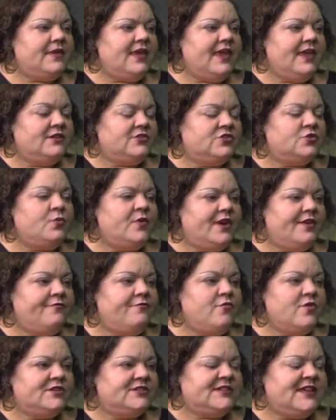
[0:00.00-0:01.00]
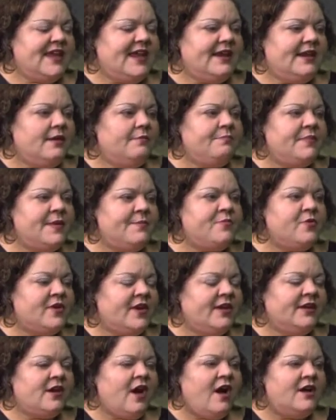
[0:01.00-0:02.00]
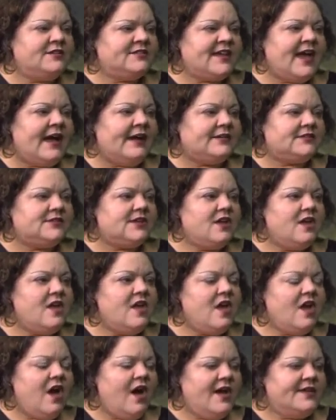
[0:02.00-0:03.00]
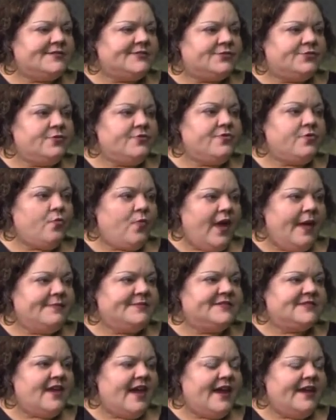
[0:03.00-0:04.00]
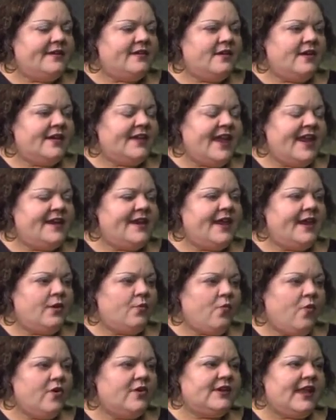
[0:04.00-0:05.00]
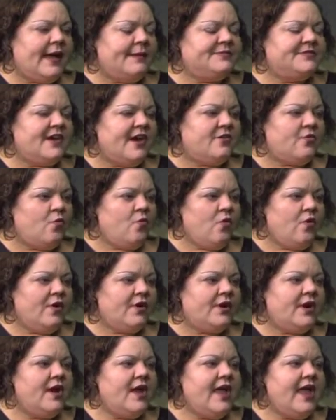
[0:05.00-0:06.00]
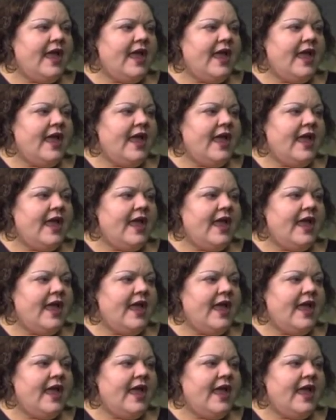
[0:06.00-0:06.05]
in 2014, and people can contact us through the website acadianawordlab.org,